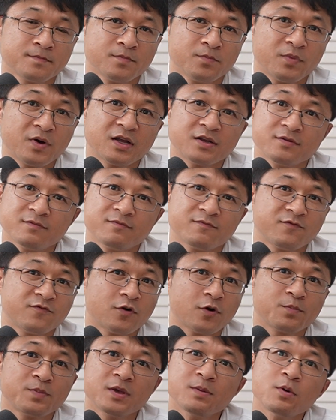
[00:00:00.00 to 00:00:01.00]
But
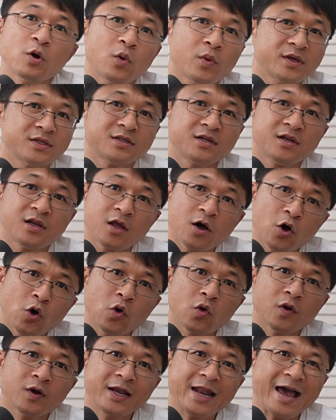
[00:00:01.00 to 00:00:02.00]
for people with
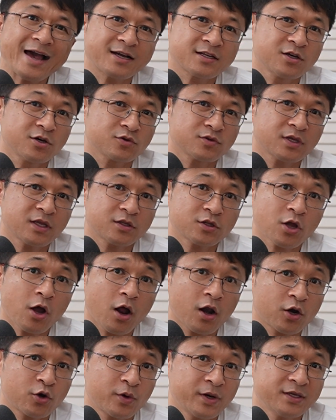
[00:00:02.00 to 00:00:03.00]
low lactose
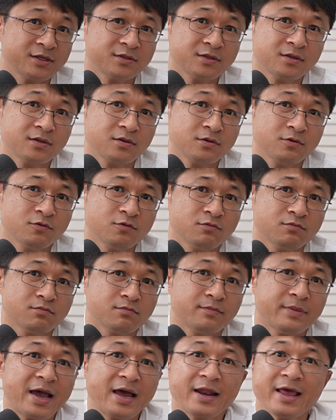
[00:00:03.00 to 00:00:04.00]
tolerance, you
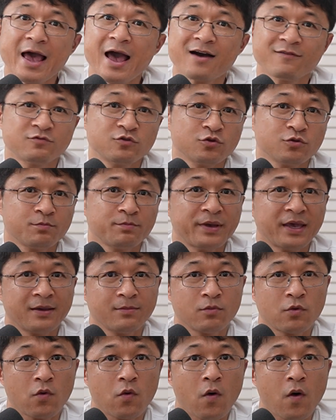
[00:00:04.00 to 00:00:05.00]
might have to pay
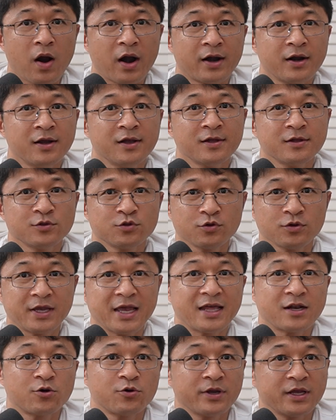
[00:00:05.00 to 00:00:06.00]
more to
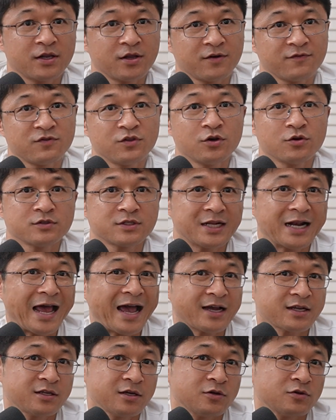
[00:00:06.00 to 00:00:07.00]
get rid of those
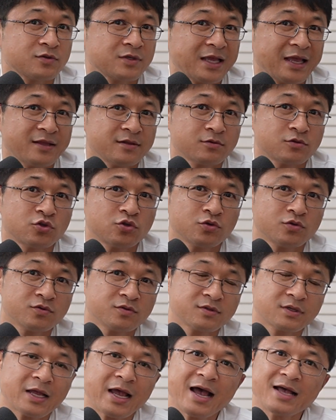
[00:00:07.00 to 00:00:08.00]
lactose and
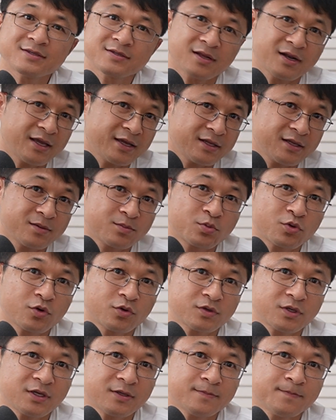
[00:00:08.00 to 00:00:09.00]
choose acylated
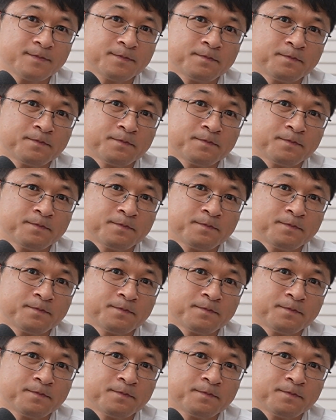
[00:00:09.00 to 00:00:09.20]
protein.